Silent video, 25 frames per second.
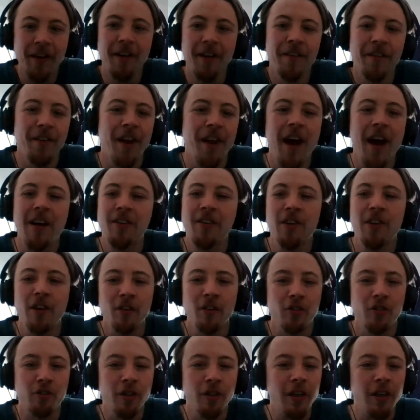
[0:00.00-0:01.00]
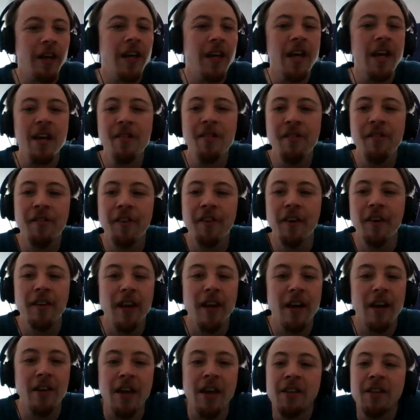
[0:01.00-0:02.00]
that had to just leave, and
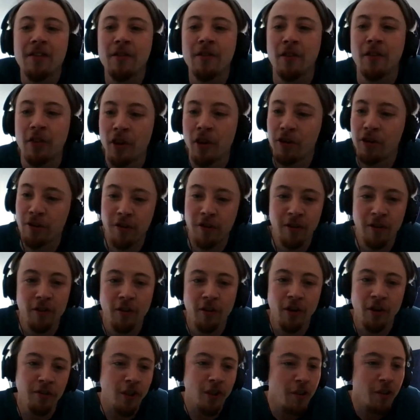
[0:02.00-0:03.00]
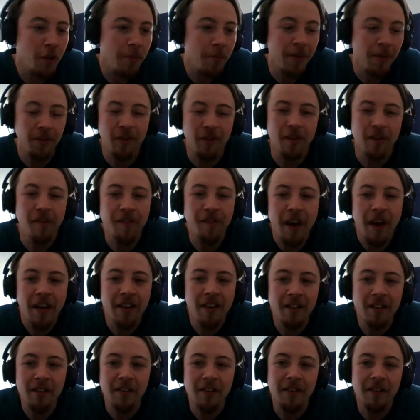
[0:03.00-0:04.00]
then turns out they're basically
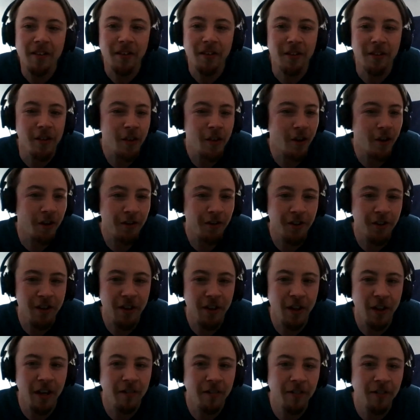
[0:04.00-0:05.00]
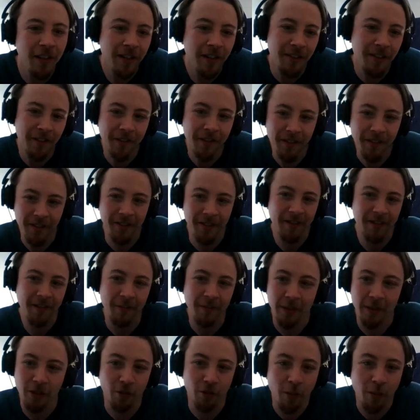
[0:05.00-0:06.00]
fighting the country they lived in,
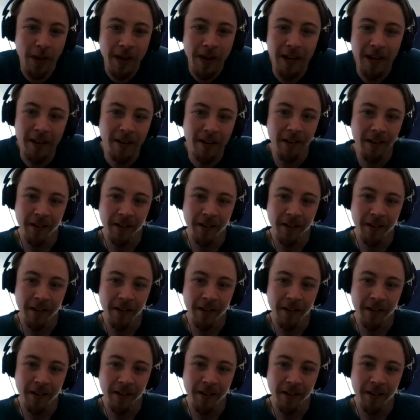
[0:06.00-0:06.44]
which is weird.